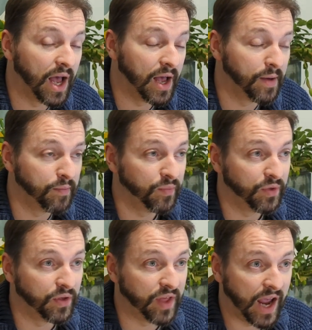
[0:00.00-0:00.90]

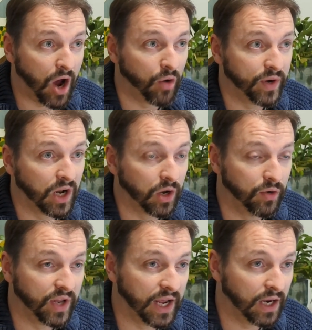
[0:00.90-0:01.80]
that they are
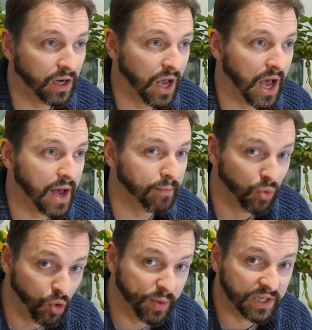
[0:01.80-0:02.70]
including
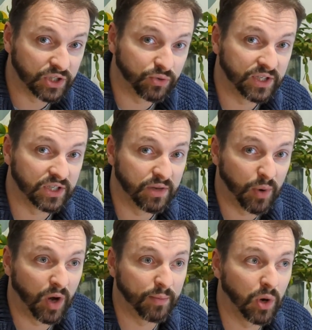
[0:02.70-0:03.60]
more beasteries in the
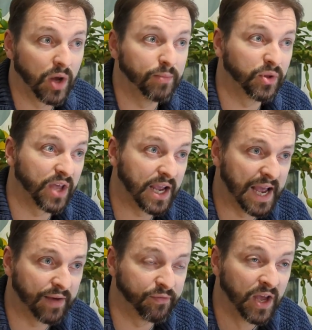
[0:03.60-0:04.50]
pipeline, but they
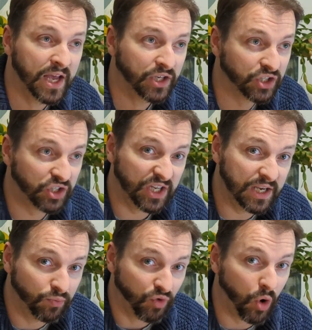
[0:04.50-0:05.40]
have
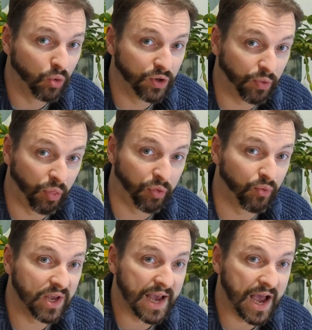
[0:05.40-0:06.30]
steamrollered
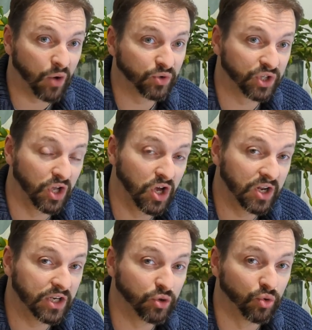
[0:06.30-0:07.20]
3 out
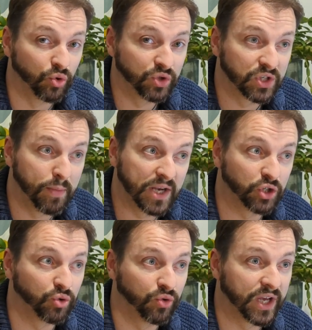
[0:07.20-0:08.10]
early doors to make
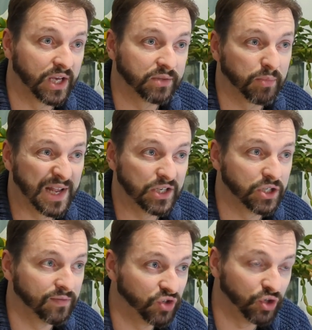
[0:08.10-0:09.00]
sure there's
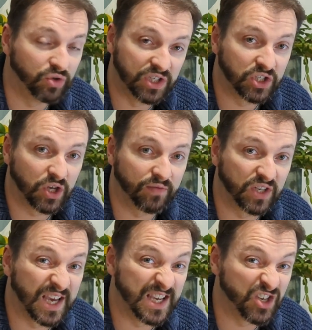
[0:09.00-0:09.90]
plenty of juicy stuff
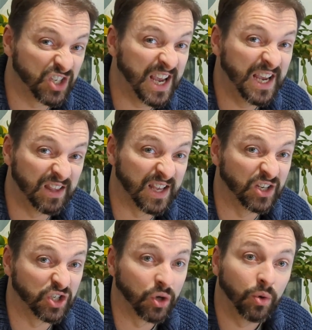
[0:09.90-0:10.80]
to get your teeth
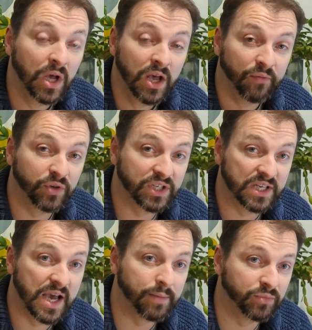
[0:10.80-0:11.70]
into for
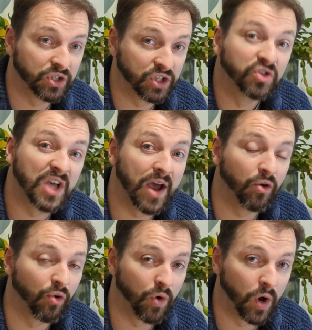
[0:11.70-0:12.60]
DMs to
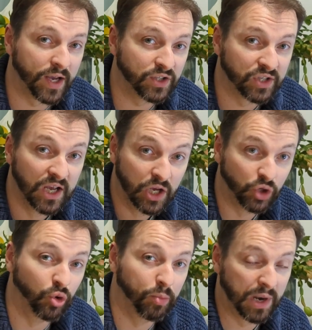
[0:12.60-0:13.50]
terrorize
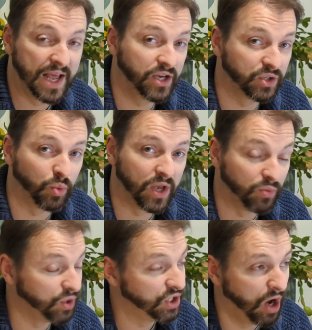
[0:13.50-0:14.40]
your players
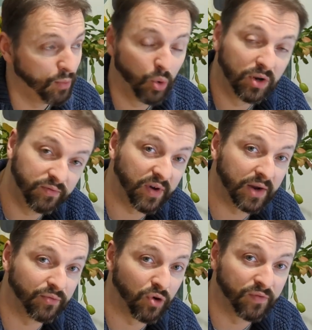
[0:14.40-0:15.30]
with, which I'm all in
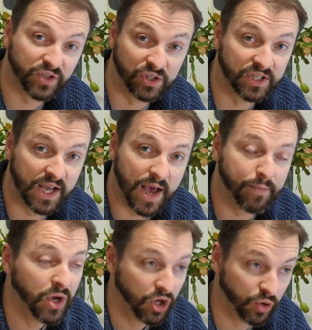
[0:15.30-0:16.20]
favour of as a
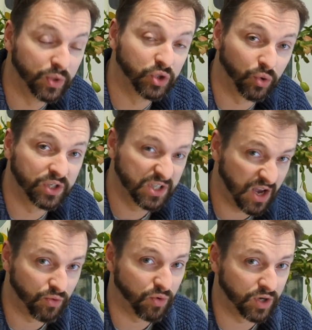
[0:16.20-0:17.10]
DM who enjoys
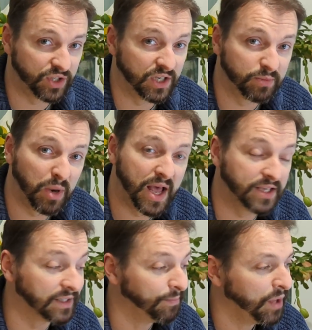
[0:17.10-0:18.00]
terrorizing his
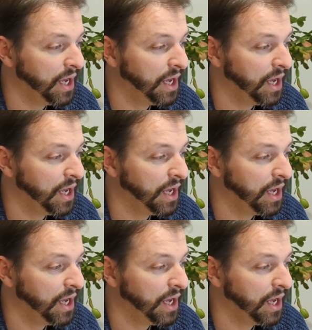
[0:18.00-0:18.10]
players.